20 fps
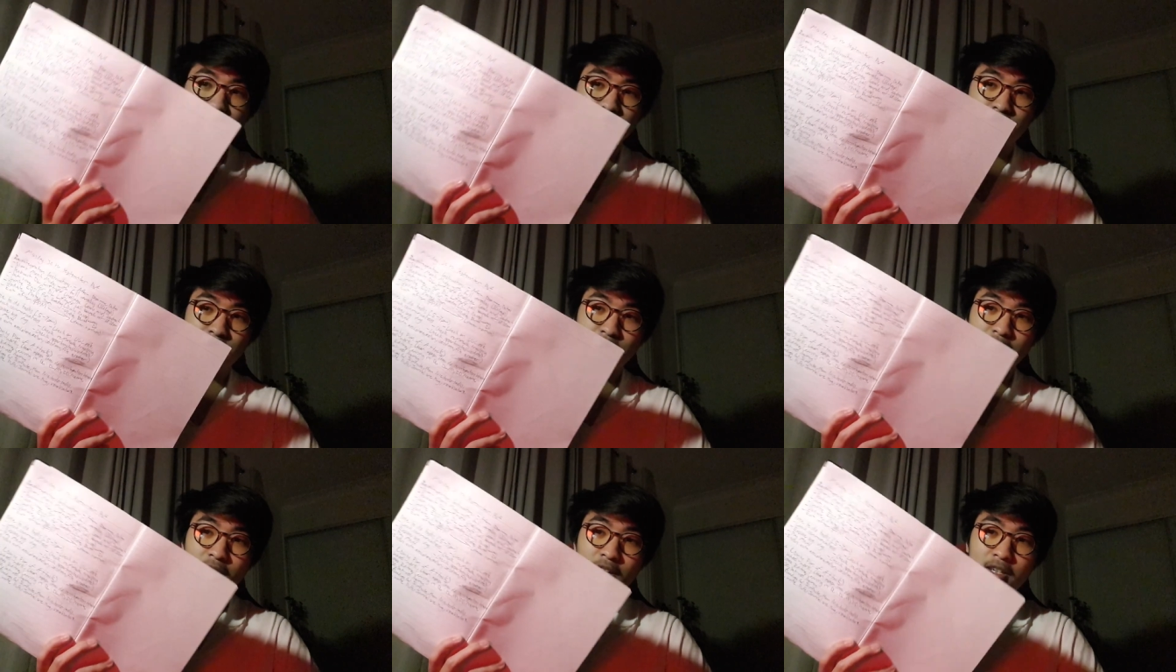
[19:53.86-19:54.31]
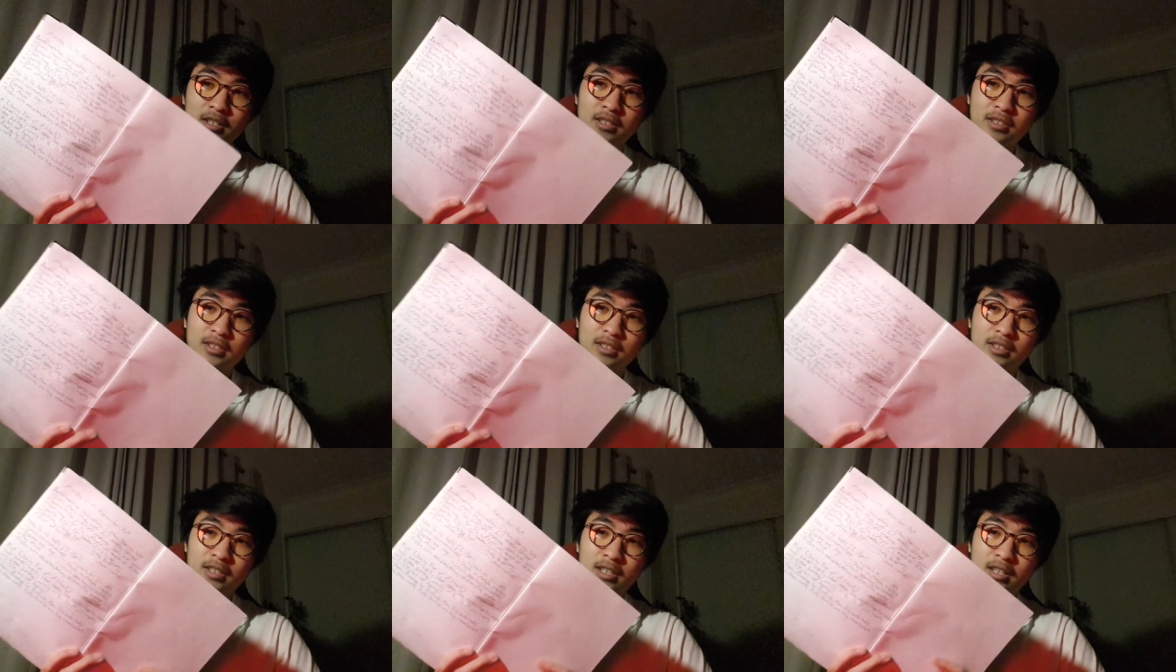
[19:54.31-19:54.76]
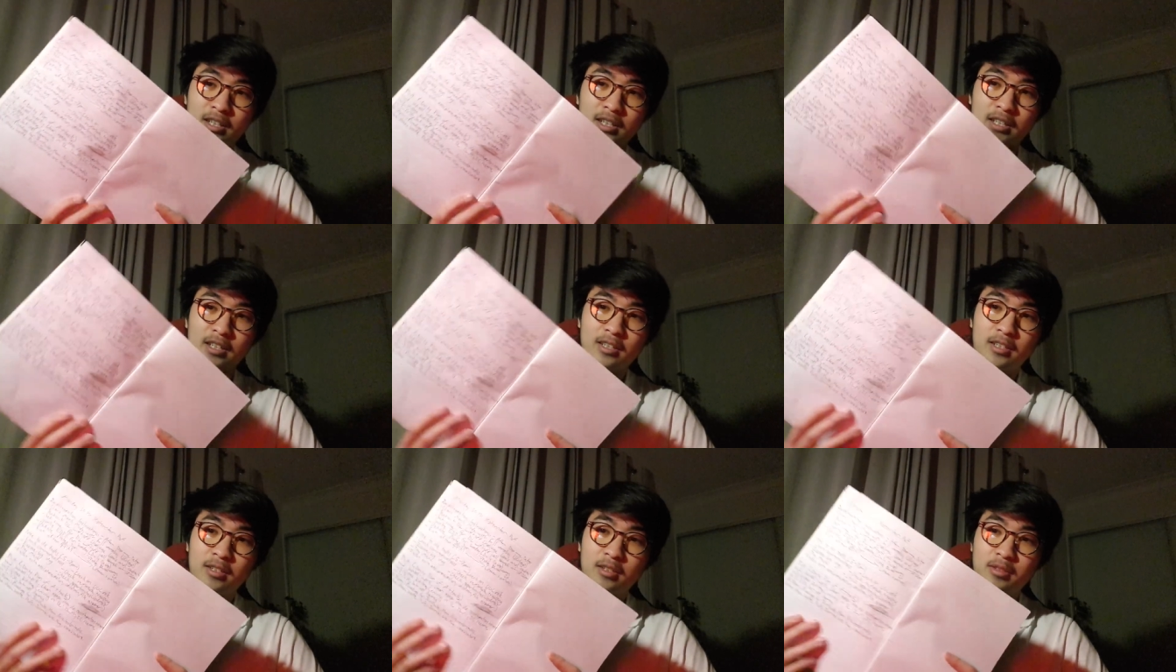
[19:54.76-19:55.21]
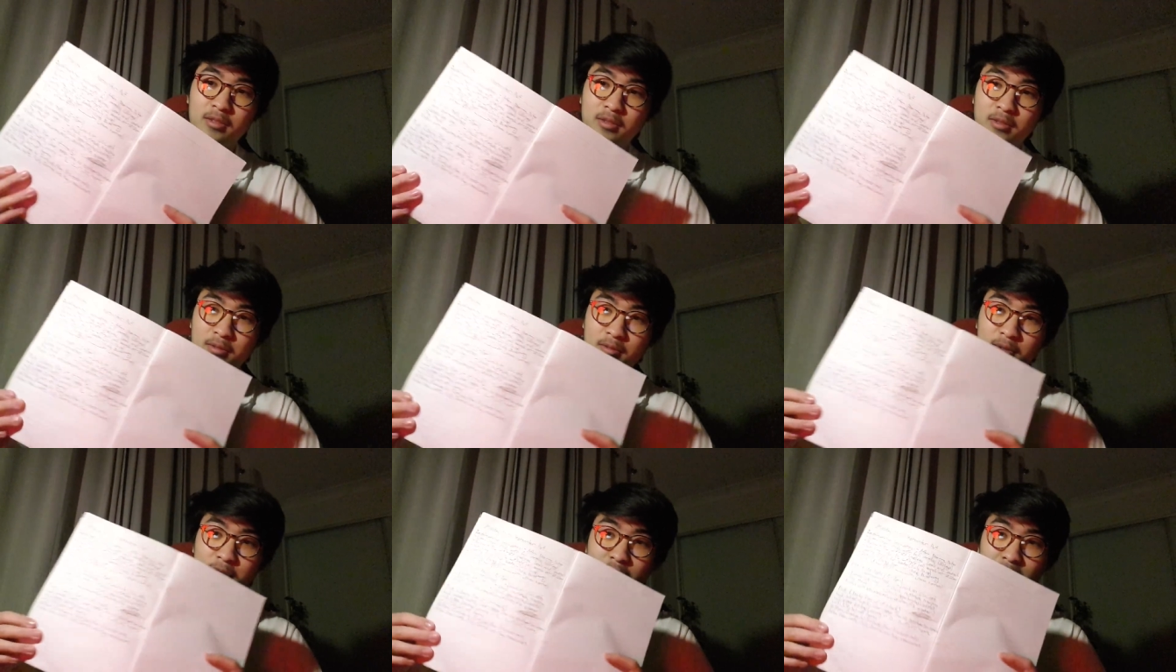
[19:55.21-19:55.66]
you guys can
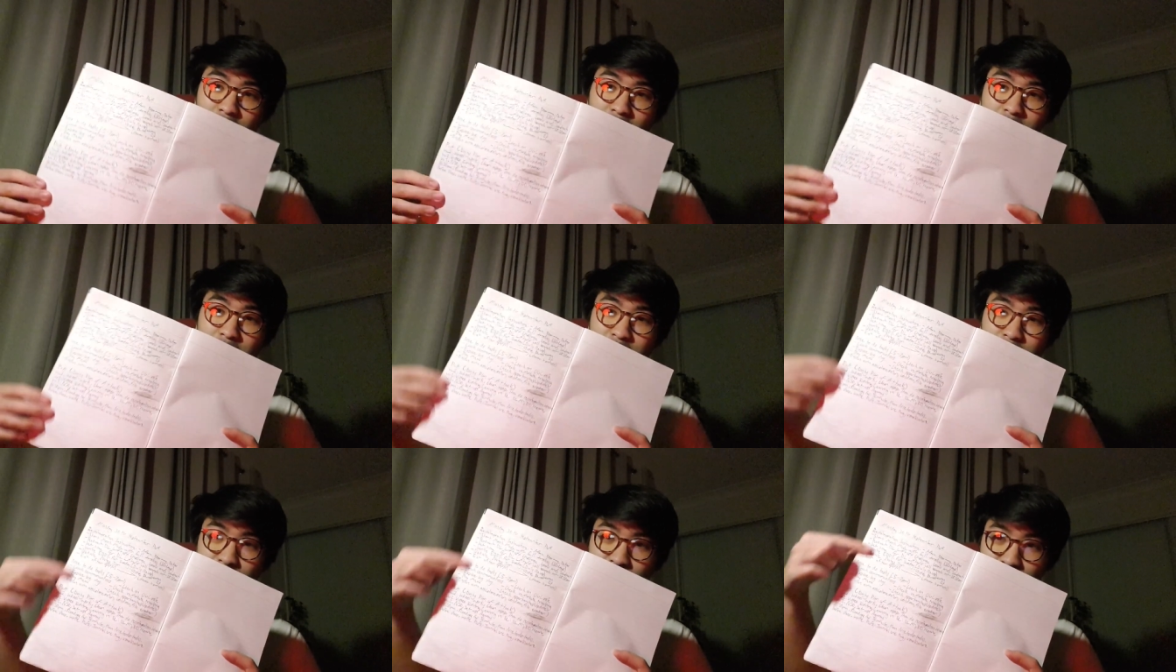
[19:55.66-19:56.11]
see.